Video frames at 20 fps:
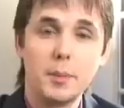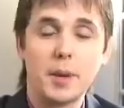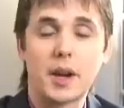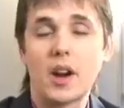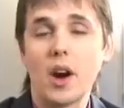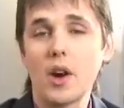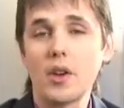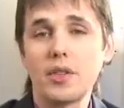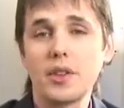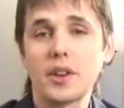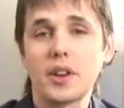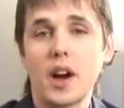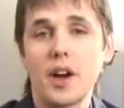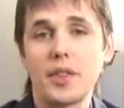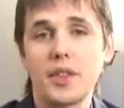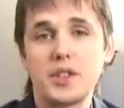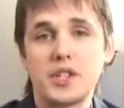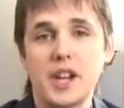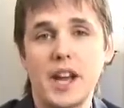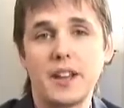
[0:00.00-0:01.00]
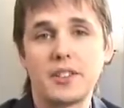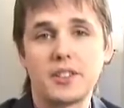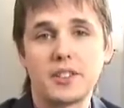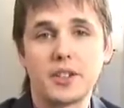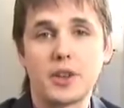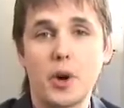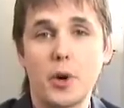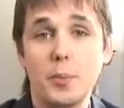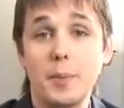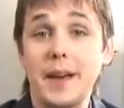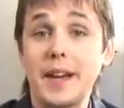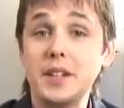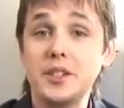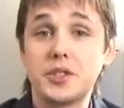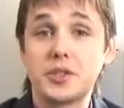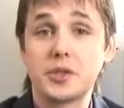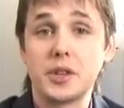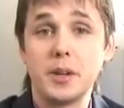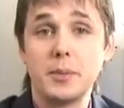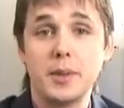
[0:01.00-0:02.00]
MacArthur got the chance to go
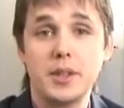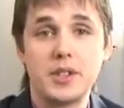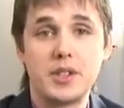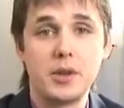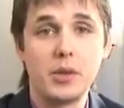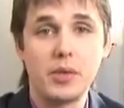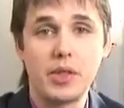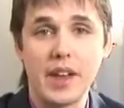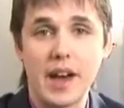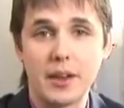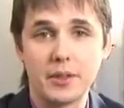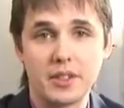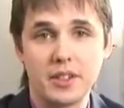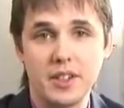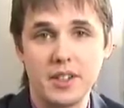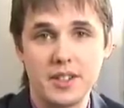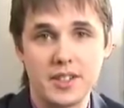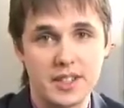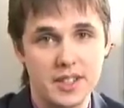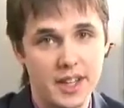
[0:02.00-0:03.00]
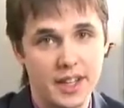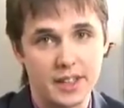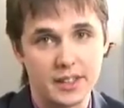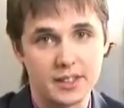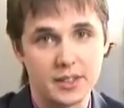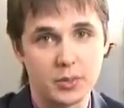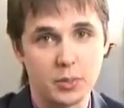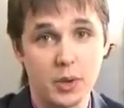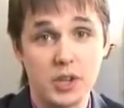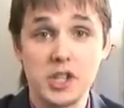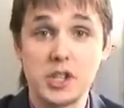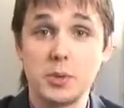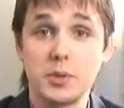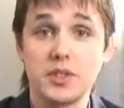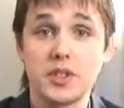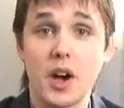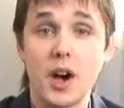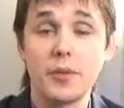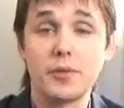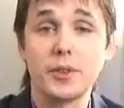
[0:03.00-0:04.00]
mainstream in 2006 when she
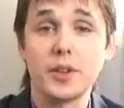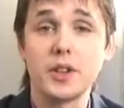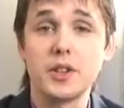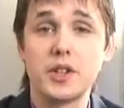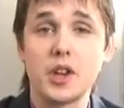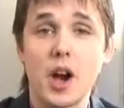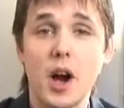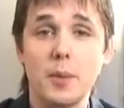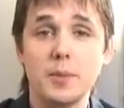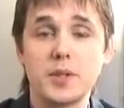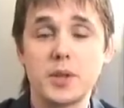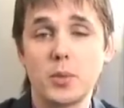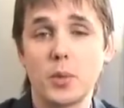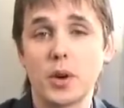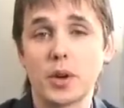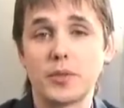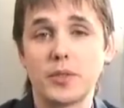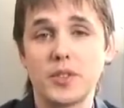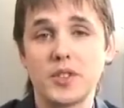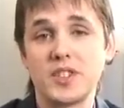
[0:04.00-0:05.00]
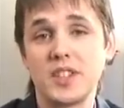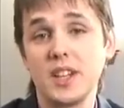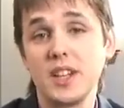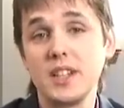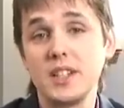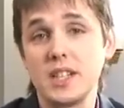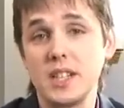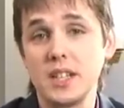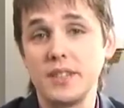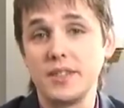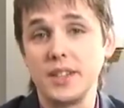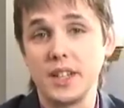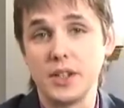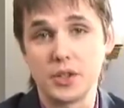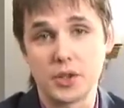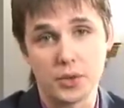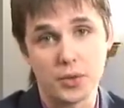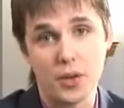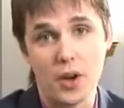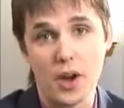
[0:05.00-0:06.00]
was offered a job to work for City TV in
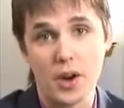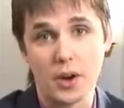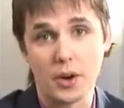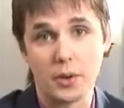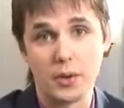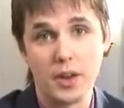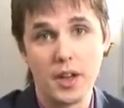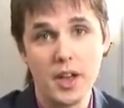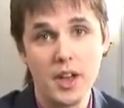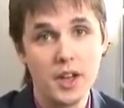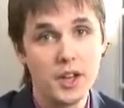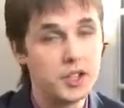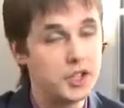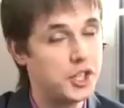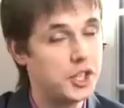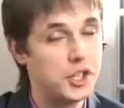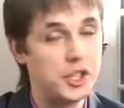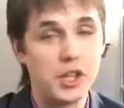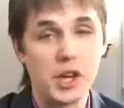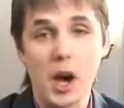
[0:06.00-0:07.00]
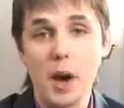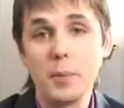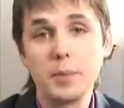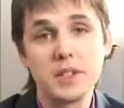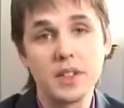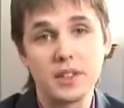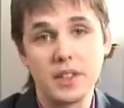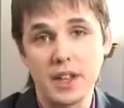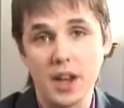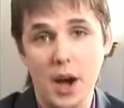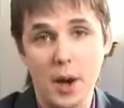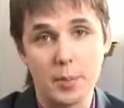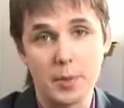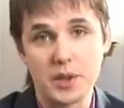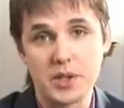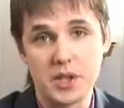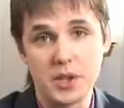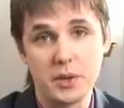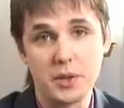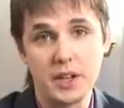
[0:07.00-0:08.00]
Toronto. She jumped at the
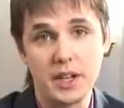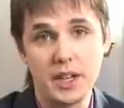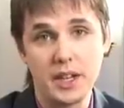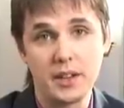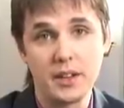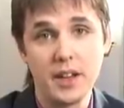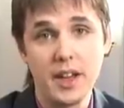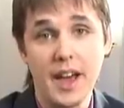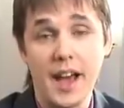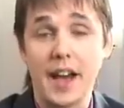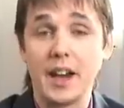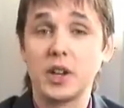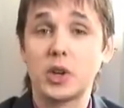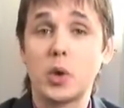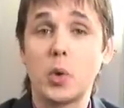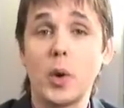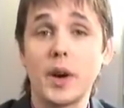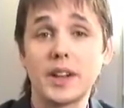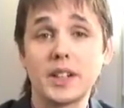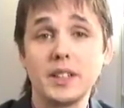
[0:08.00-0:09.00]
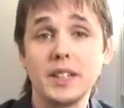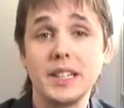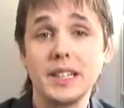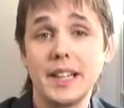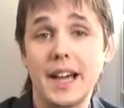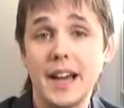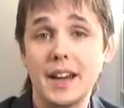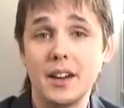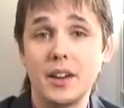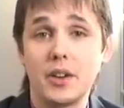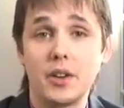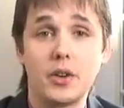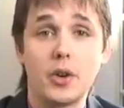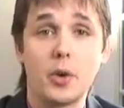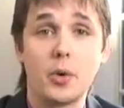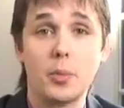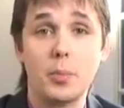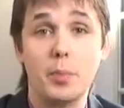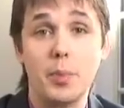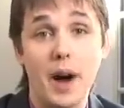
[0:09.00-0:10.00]
opportunity and quickly landed her
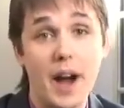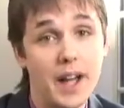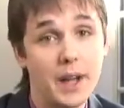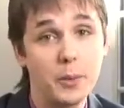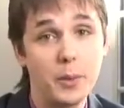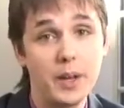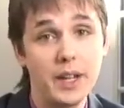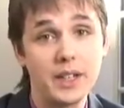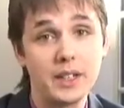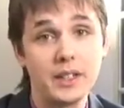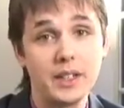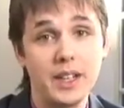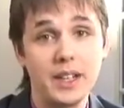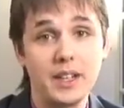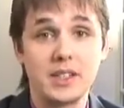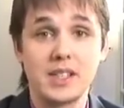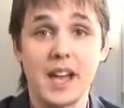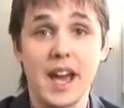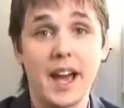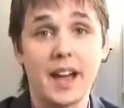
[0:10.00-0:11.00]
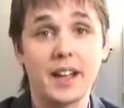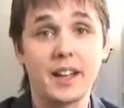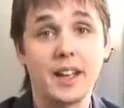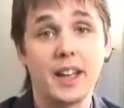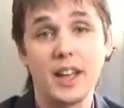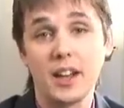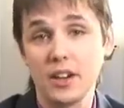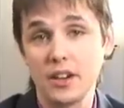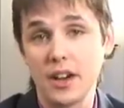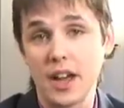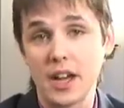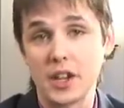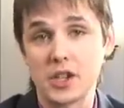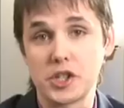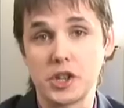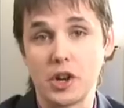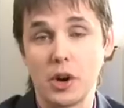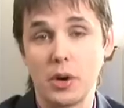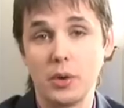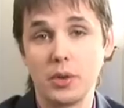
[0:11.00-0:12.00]
own bi-weekly tech internet
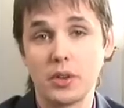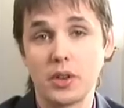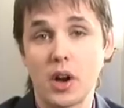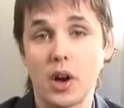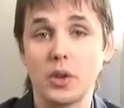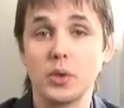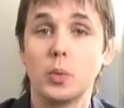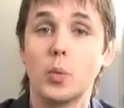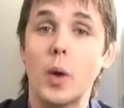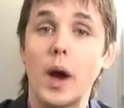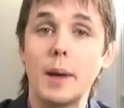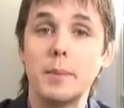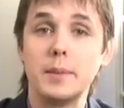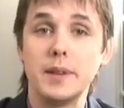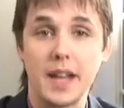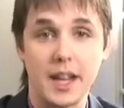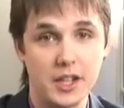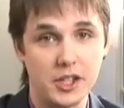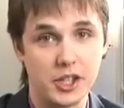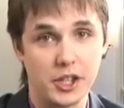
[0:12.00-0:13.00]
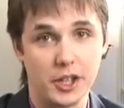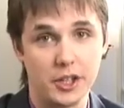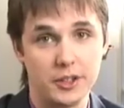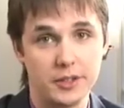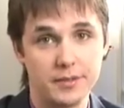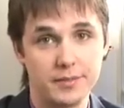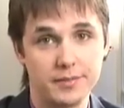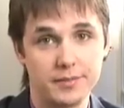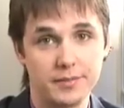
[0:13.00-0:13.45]
show called Web Nation.